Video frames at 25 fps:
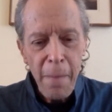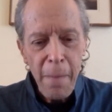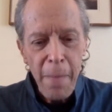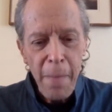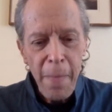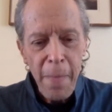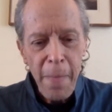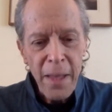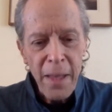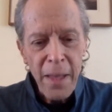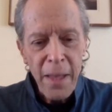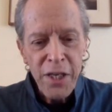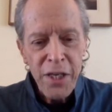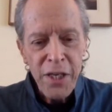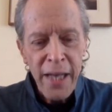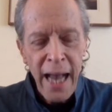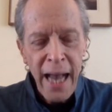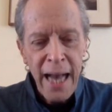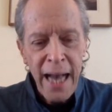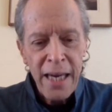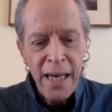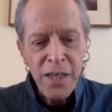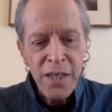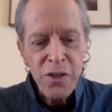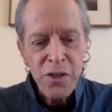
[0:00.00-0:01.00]
She
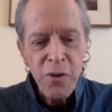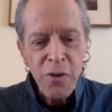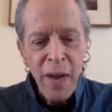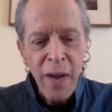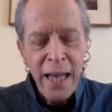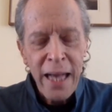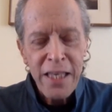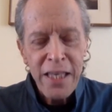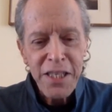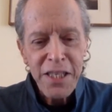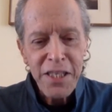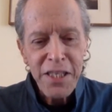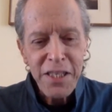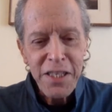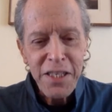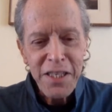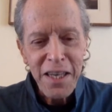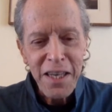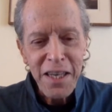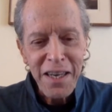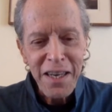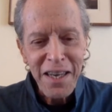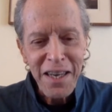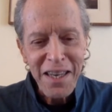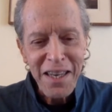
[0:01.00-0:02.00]
had a trench
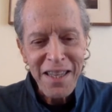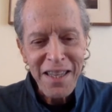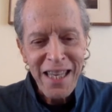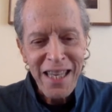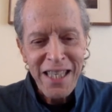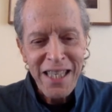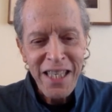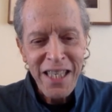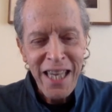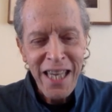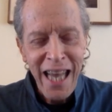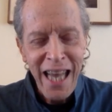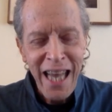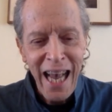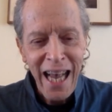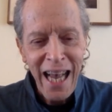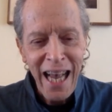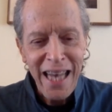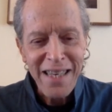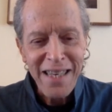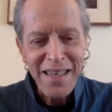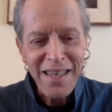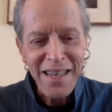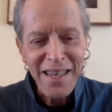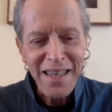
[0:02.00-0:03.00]
that she
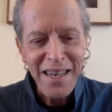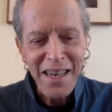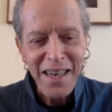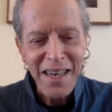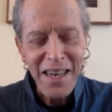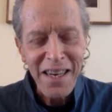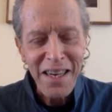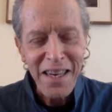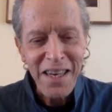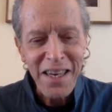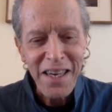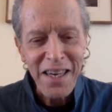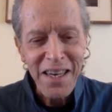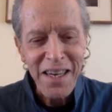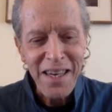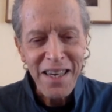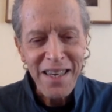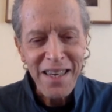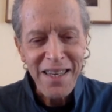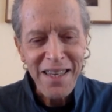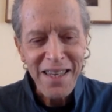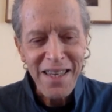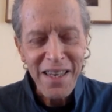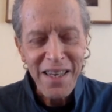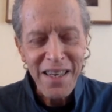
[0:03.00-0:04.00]
had,
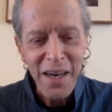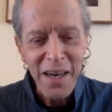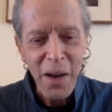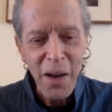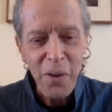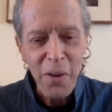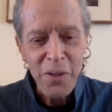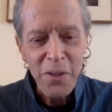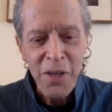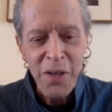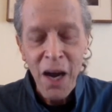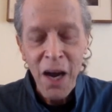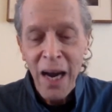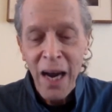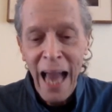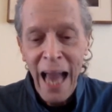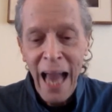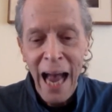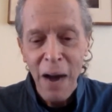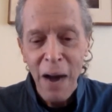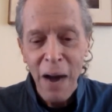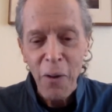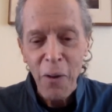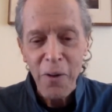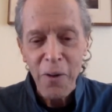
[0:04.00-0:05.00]
dug
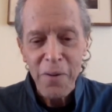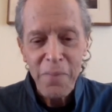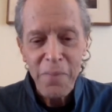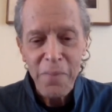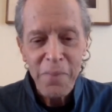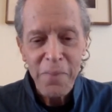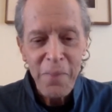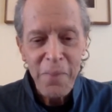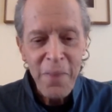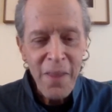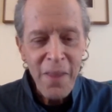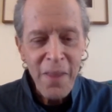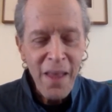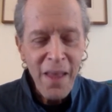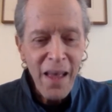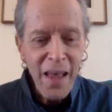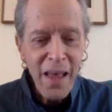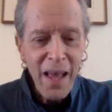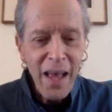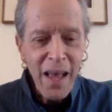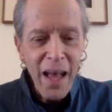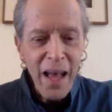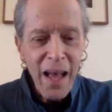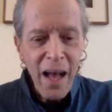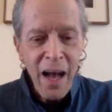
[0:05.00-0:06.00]
out
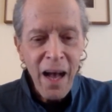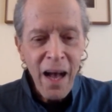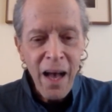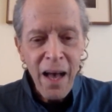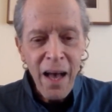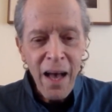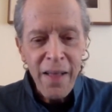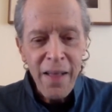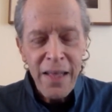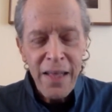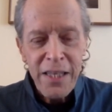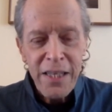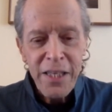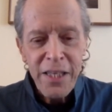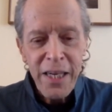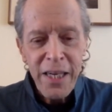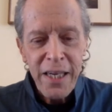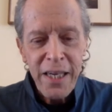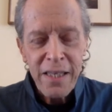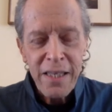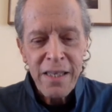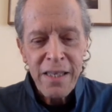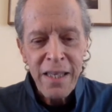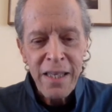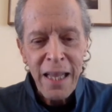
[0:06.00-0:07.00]
that she
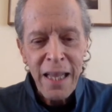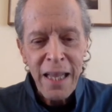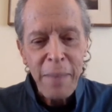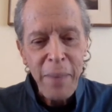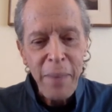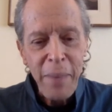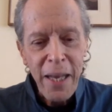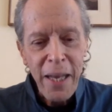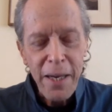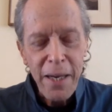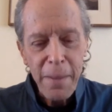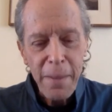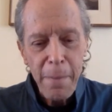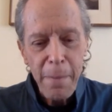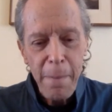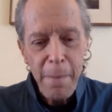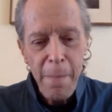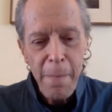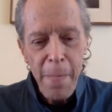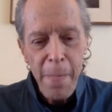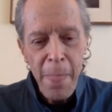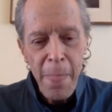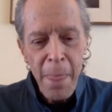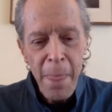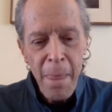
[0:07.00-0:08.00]
could sleep in.
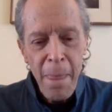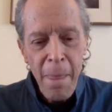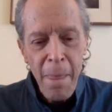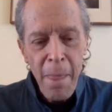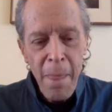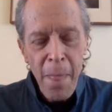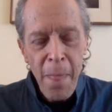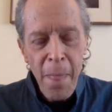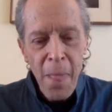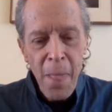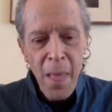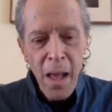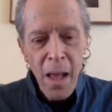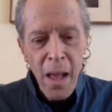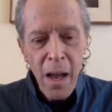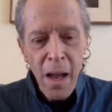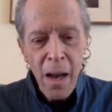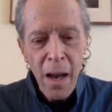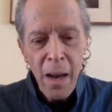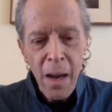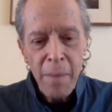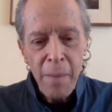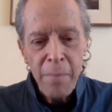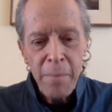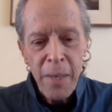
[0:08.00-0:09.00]

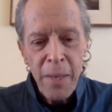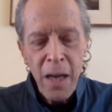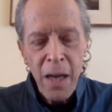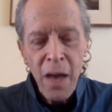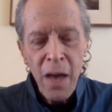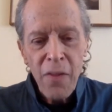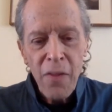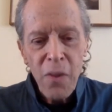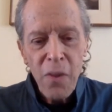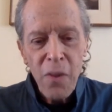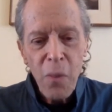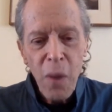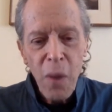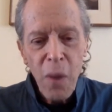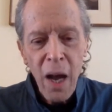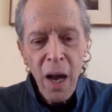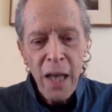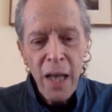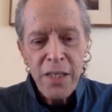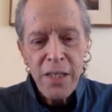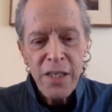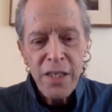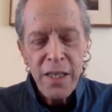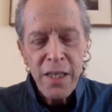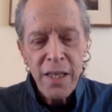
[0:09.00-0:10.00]
But
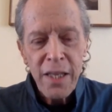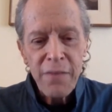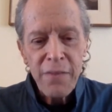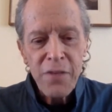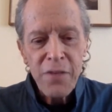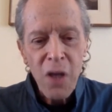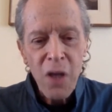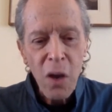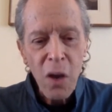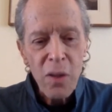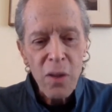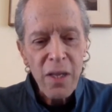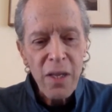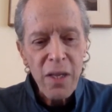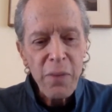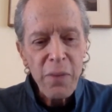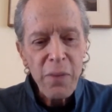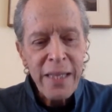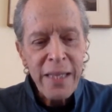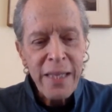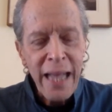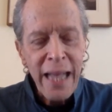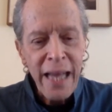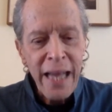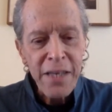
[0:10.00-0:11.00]
otherwise, she lived totally
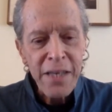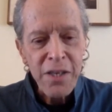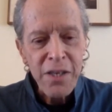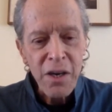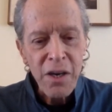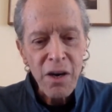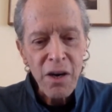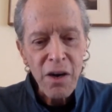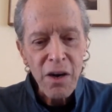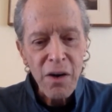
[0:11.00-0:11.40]
with nature.